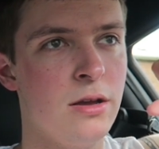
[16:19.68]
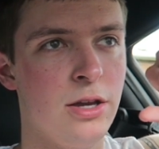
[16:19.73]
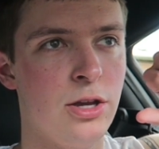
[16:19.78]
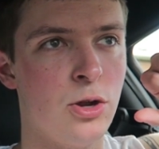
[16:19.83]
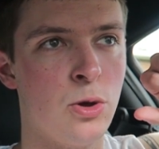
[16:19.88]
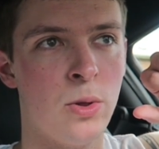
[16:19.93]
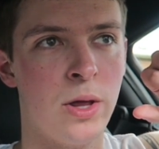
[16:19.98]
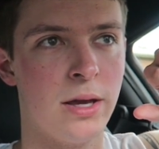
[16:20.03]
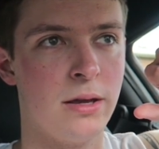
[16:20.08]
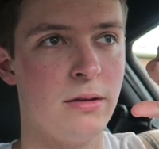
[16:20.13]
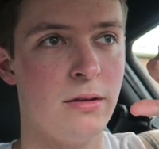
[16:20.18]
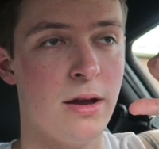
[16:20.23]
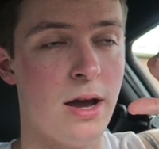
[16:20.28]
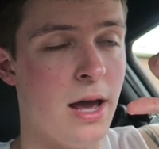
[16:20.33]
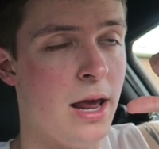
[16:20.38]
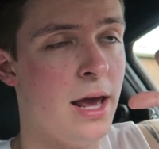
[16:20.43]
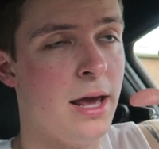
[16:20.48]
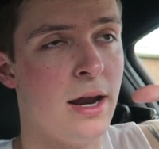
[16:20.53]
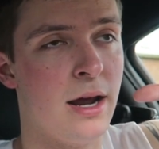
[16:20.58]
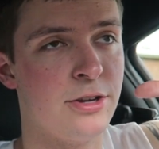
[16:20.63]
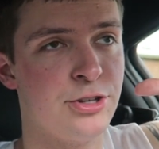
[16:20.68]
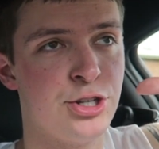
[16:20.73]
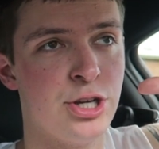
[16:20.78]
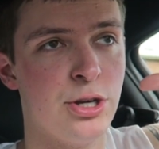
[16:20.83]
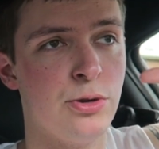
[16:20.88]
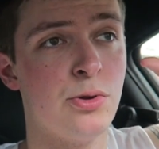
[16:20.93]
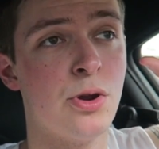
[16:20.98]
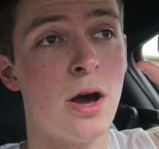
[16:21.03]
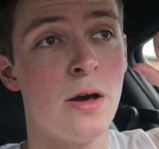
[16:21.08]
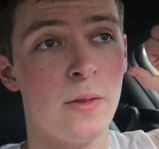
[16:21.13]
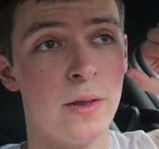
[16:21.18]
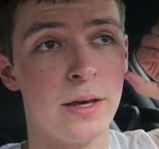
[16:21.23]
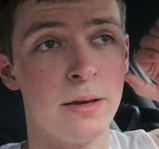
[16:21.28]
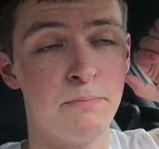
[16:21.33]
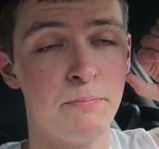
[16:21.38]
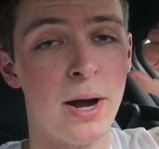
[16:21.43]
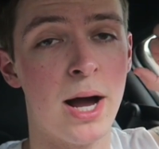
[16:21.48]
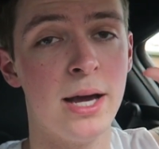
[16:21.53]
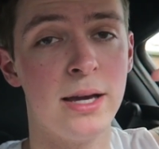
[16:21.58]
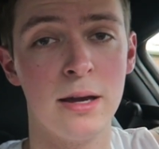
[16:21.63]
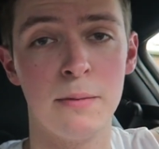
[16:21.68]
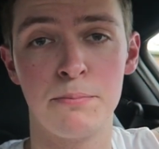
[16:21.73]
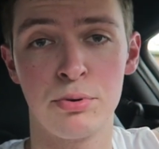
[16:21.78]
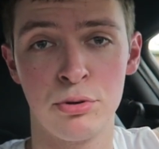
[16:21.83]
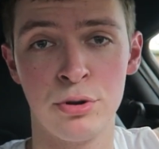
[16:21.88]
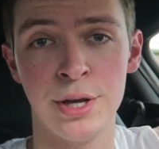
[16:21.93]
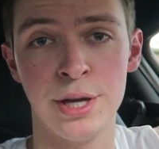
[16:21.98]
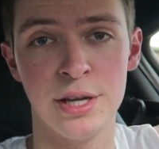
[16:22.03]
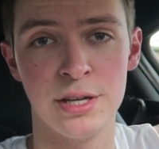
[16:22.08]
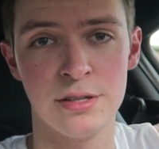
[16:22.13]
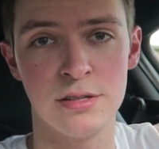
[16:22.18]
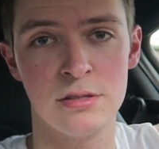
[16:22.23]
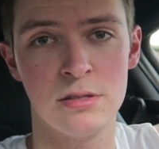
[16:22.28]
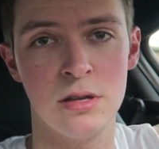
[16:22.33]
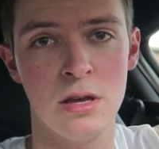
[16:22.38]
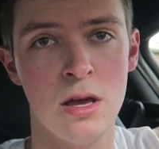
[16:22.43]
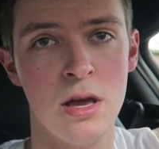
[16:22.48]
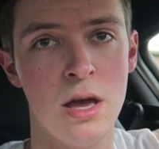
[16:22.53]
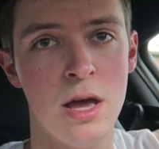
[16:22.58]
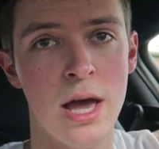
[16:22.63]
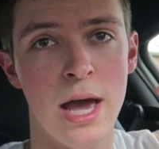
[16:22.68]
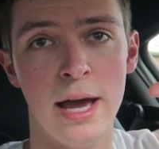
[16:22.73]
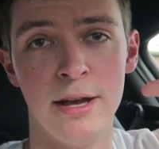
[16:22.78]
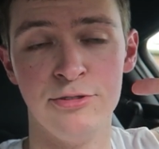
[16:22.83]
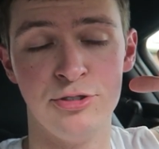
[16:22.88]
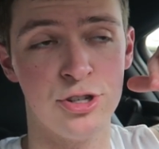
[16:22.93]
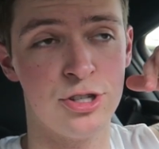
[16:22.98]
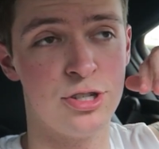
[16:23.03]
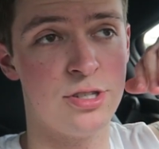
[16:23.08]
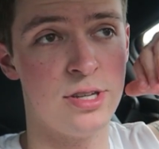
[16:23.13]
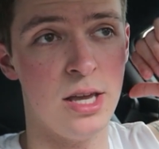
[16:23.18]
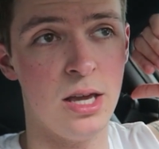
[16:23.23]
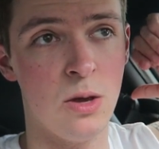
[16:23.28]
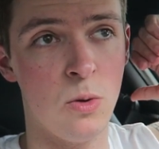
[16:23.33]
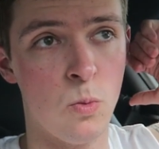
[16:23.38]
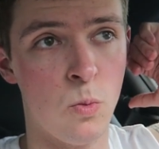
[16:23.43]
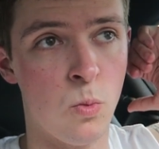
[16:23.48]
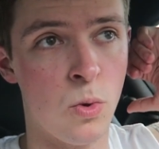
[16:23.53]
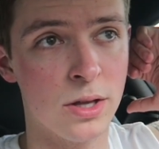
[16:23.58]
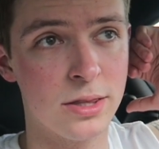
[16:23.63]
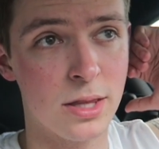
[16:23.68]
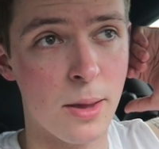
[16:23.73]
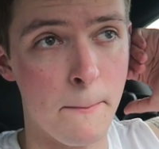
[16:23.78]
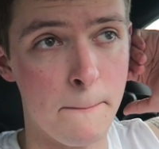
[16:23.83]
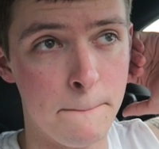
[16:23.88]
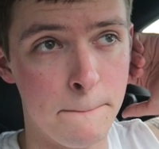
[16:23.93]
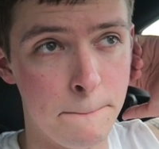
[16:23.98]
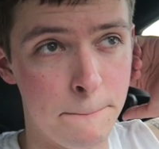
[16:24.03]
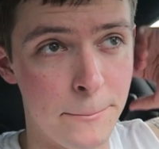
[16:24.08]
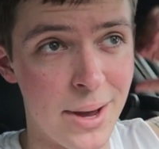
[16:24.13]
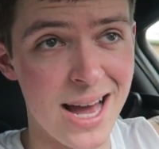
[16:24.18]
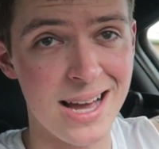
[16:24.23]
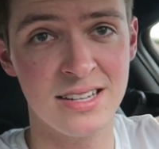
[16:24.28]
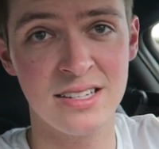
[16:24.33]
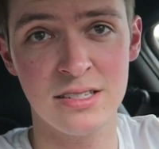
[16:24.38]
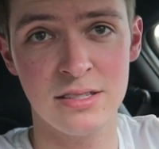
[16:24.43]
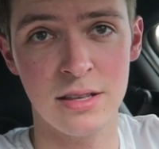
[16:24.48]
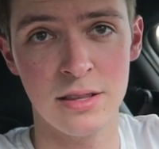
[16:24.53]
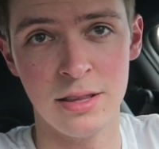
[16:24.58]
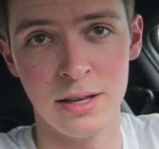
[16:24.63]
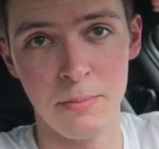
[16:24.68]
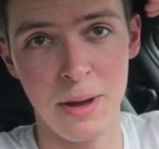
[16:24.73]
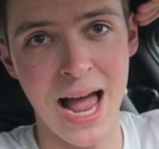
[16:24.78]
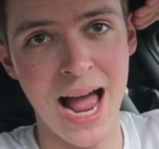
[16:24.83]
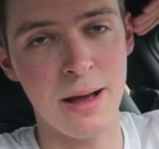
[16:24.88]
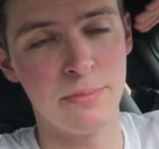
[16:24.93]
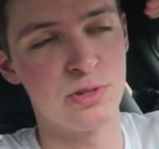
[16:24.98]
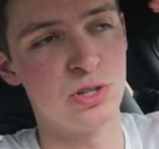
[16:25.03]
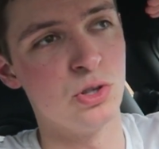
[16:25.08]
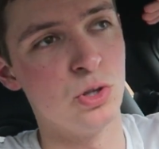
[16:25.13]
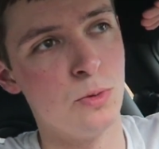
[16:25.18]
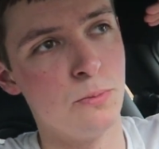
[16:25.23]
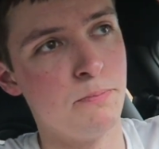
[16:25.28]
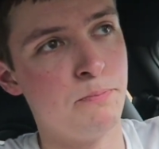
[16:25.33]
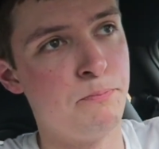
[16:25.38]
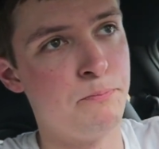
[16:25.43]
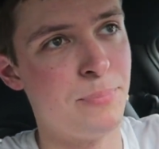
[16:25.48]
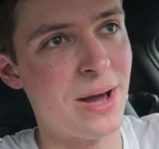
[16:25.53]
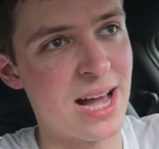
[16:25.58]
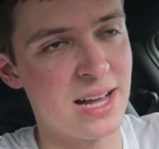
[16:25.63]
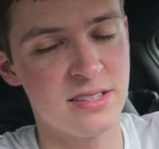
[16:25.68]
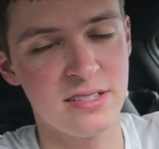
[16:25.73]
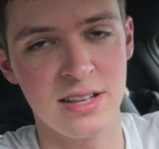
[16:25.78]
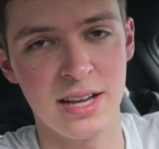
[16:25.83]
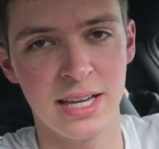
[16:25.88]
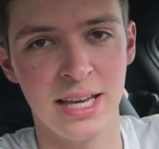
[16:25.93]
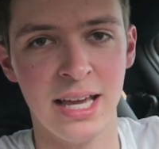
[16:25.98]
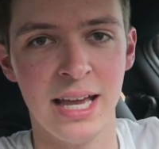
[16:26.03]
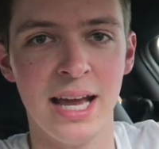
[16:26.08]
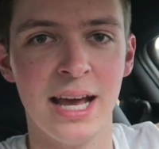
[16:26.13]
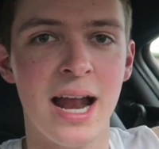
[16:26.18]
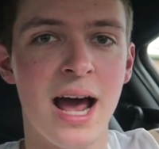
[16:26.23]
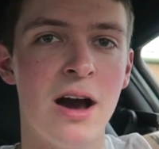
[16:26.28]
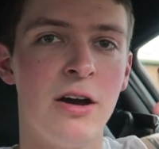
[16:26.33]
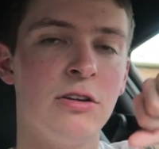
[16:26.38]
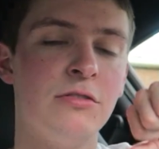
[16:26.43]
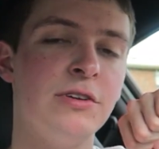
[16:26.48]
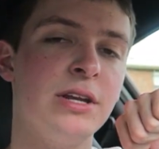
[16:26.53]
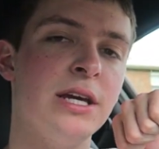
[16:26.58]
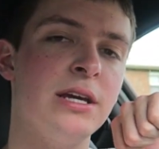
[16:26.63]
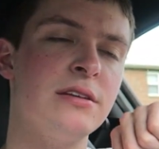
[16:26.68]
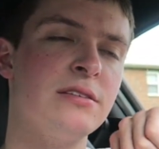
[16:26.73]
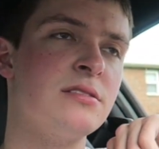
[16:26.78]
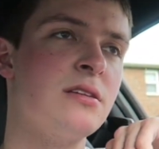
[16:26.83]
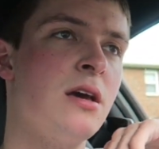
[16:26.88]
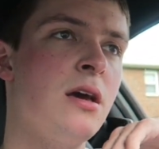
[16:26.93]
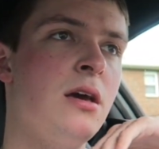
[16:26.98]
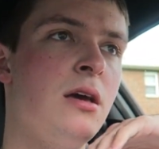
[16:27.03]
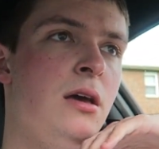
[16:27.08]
You know, like, and I shit you not, like, buying a Prius and just seeing what the absolute best I can get out of it is.